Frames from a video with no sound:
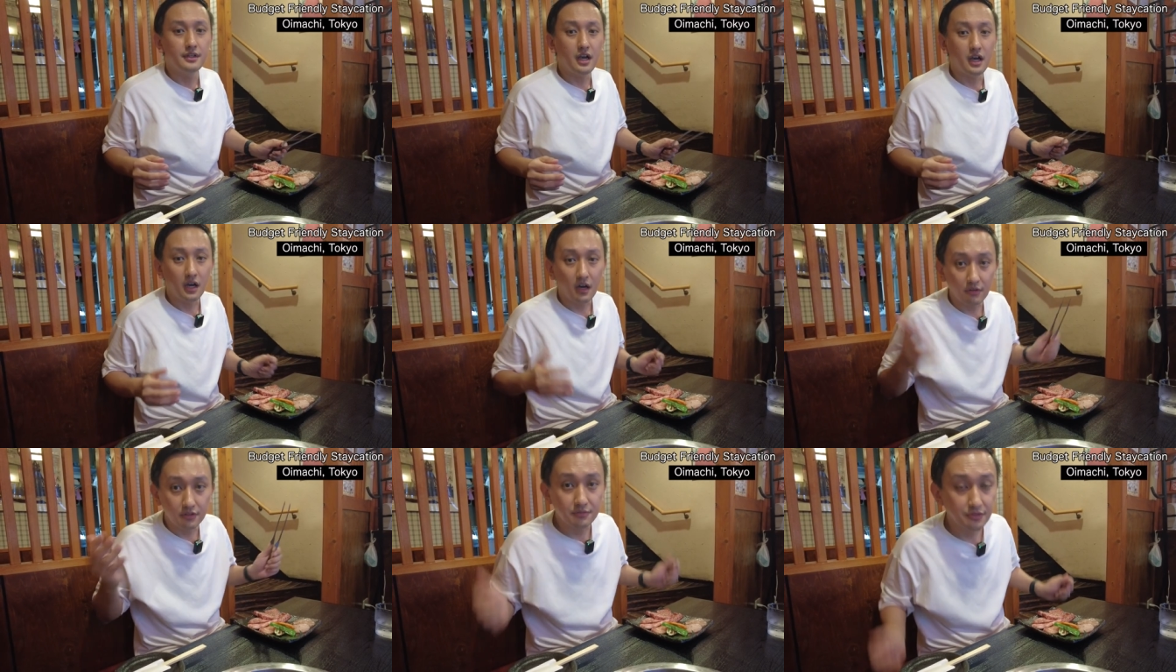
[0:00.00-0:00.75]
Yeah,
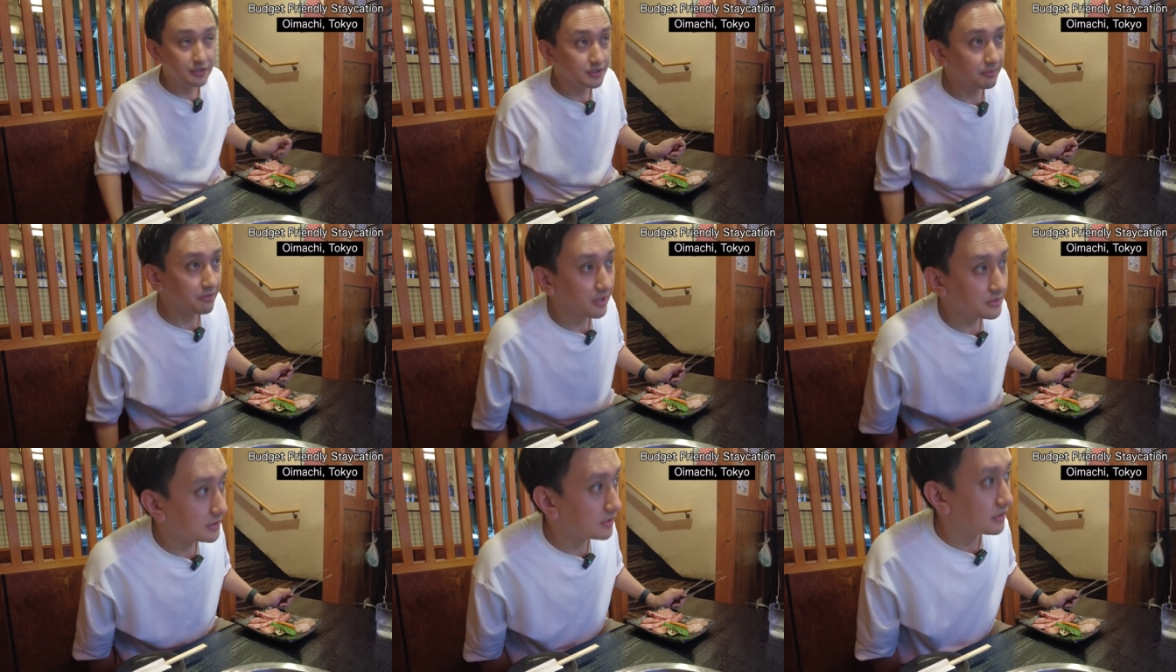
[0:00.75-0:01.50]
I was really
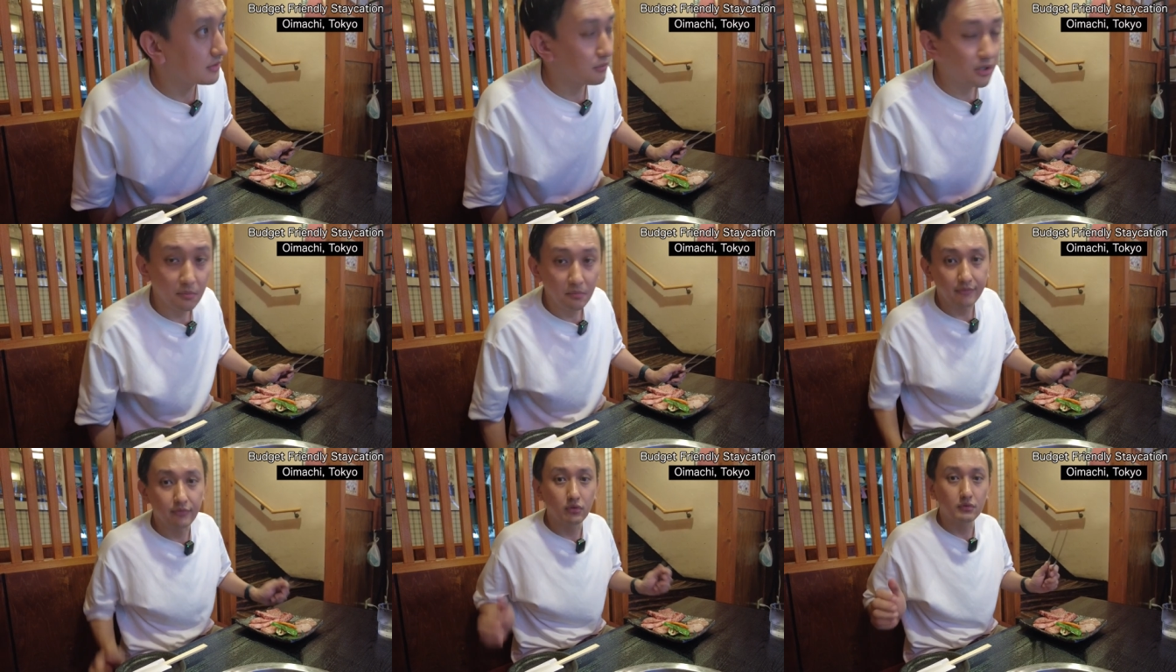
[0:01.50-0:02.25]
surprised that one
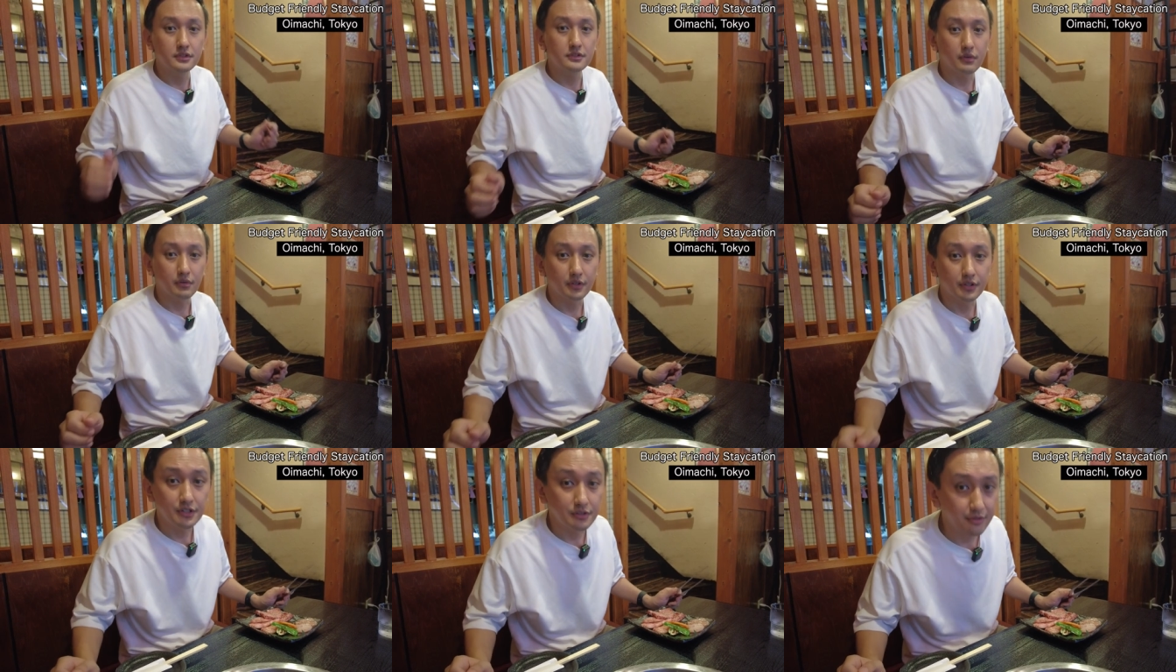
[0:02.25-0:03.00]
of my followers on
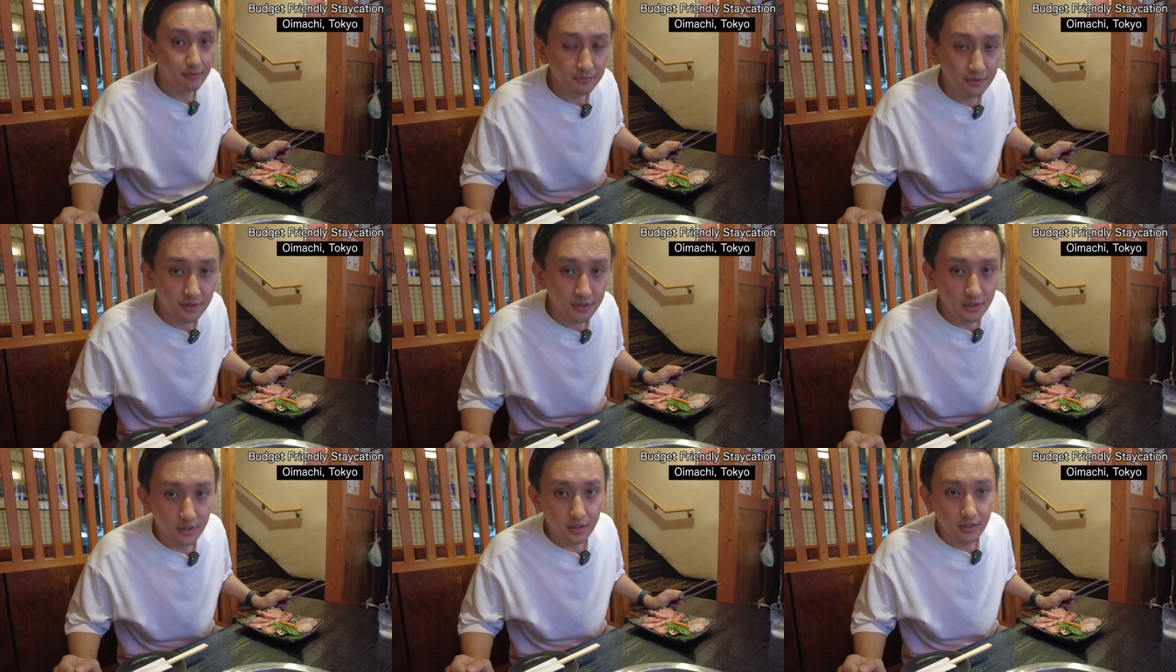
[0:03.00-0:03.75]
Instagram,
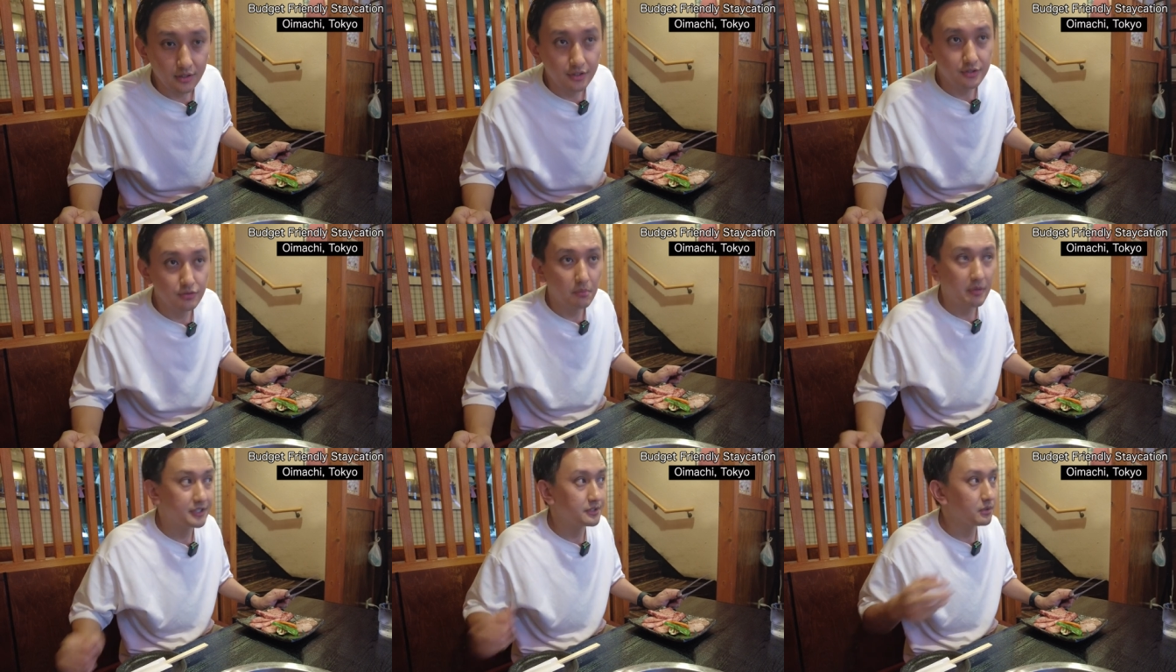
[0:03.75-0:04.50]
he saw
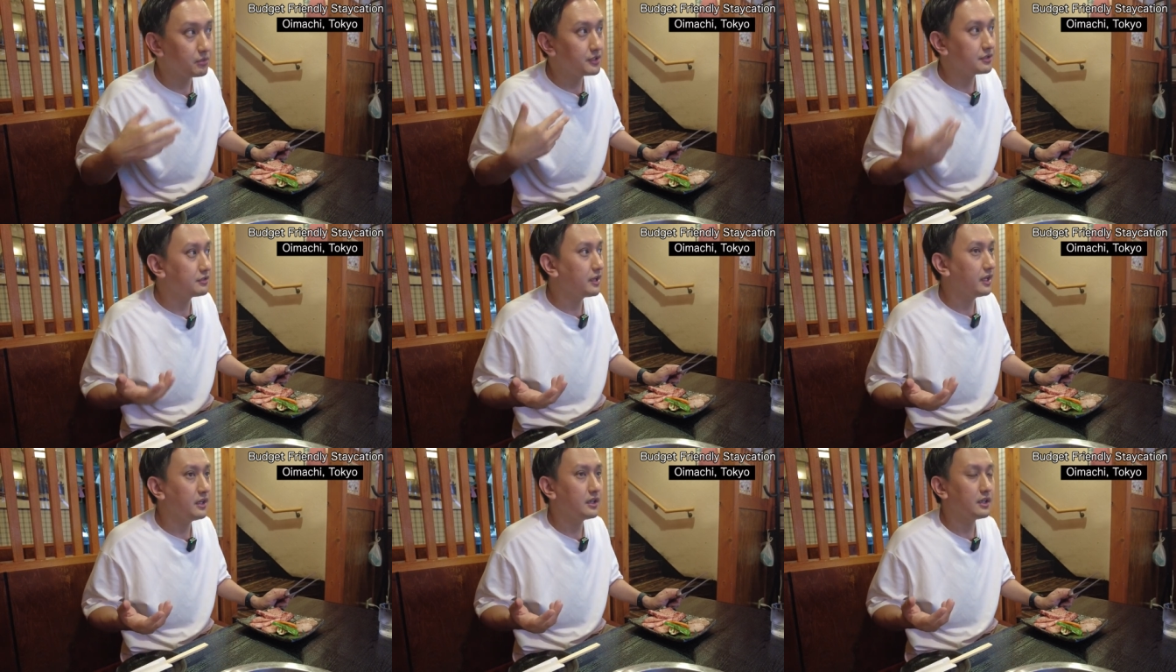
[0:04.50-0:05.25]
my stories
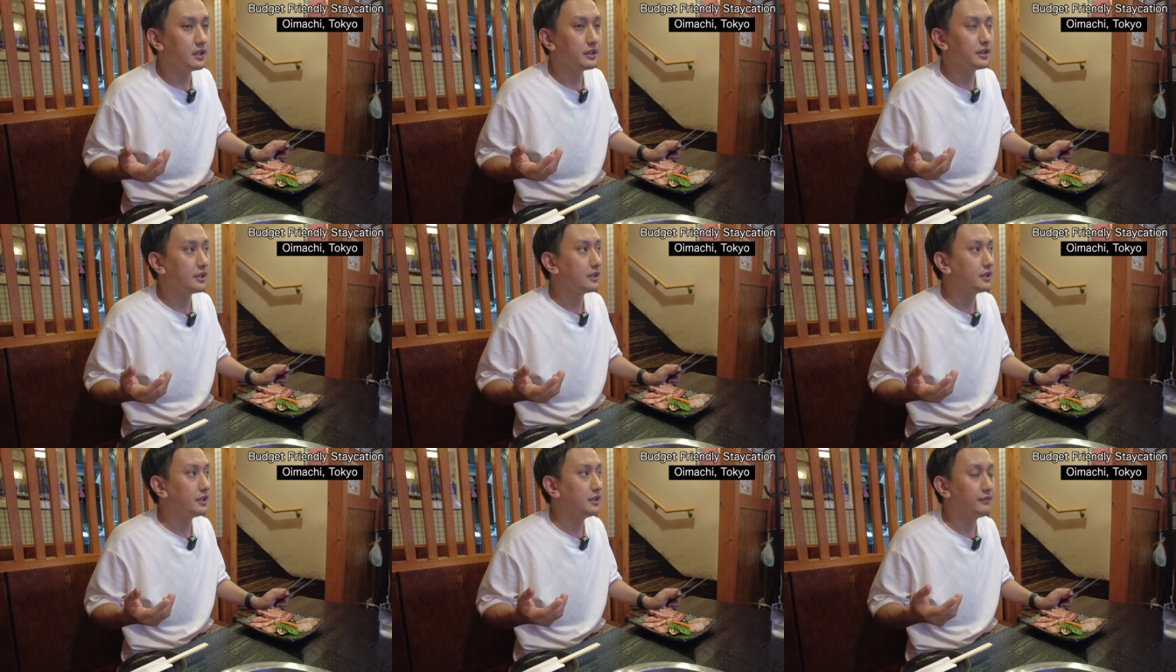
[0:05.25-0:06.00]
today, and
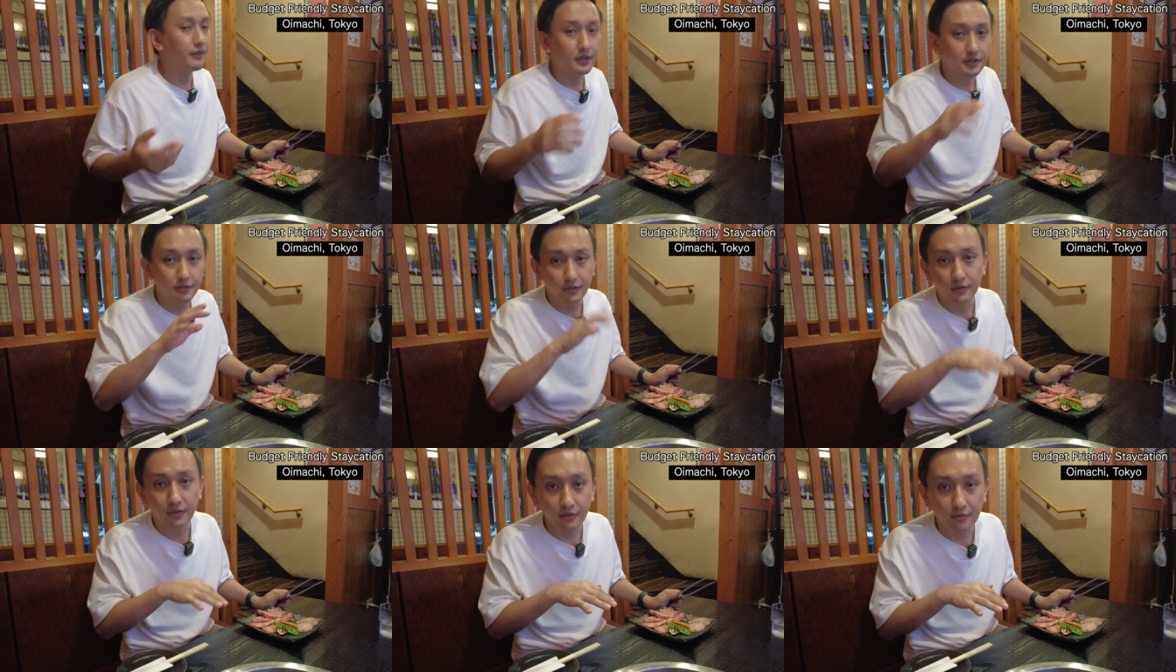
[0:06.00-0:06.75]
he found out
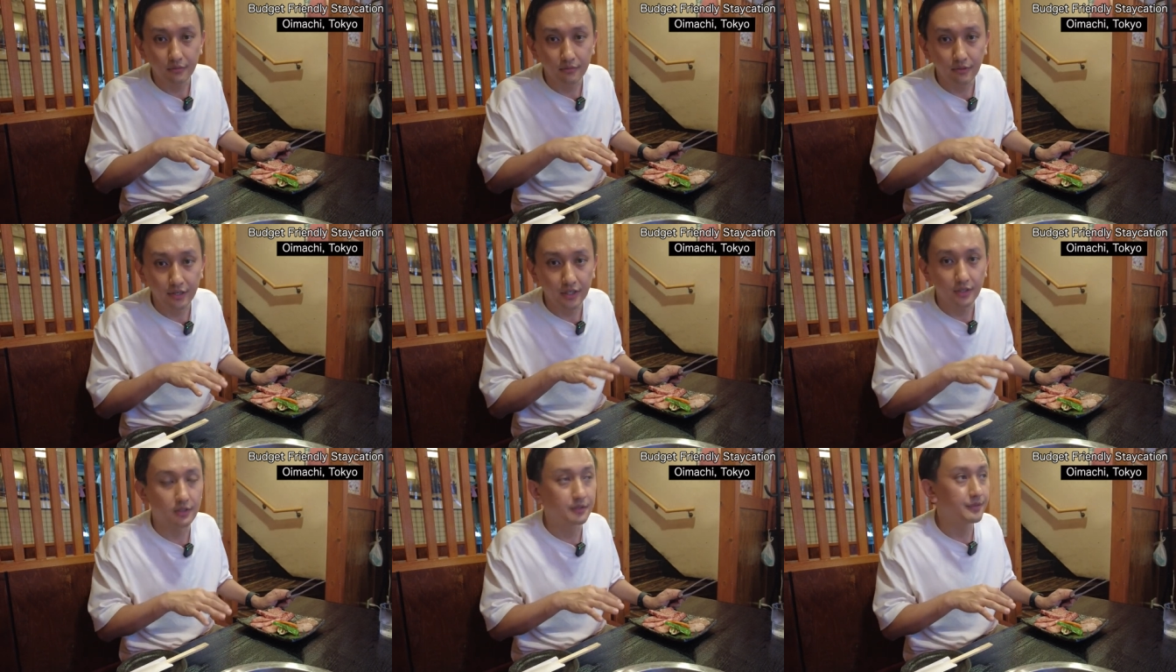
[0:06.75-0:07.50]
right
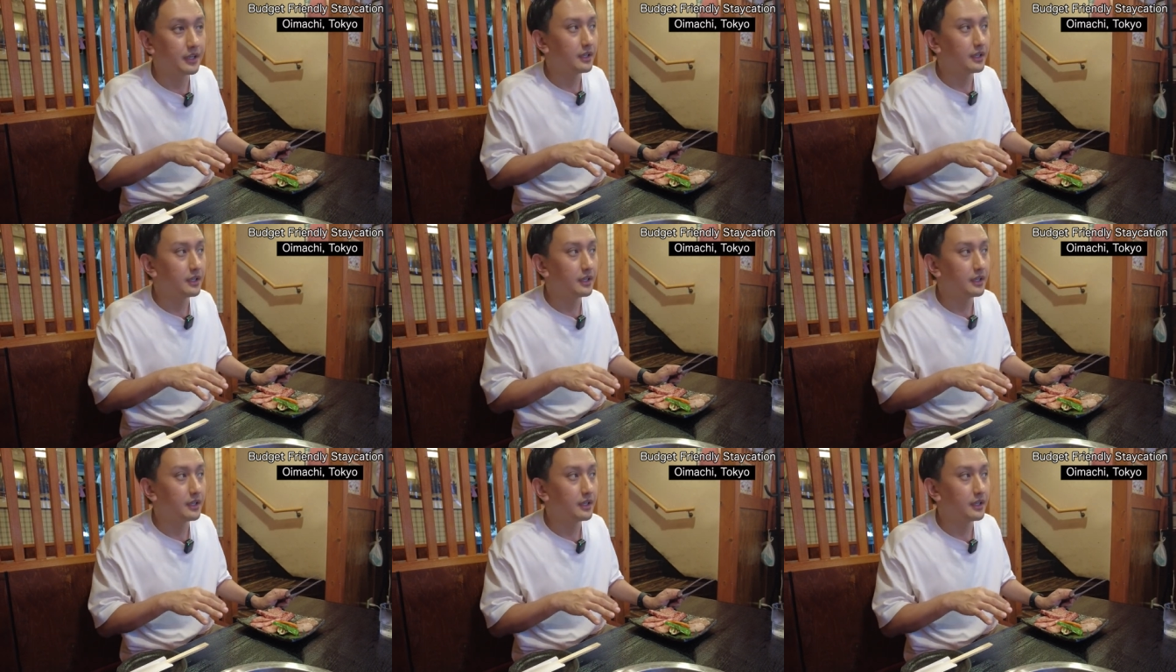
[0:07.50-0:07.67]
here.